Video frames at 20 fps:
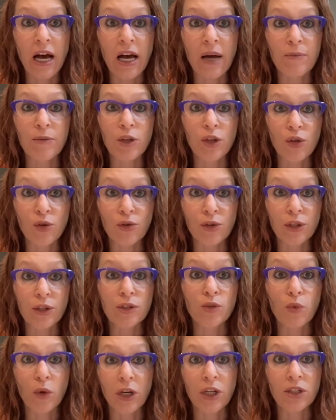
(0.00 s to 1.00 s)

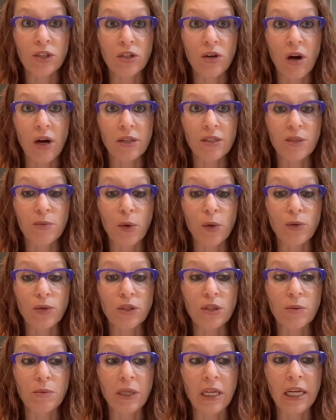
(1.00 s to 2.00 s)
uterus where it's not
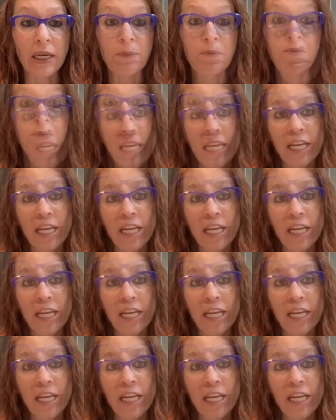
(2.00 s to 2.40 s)
supposed to be.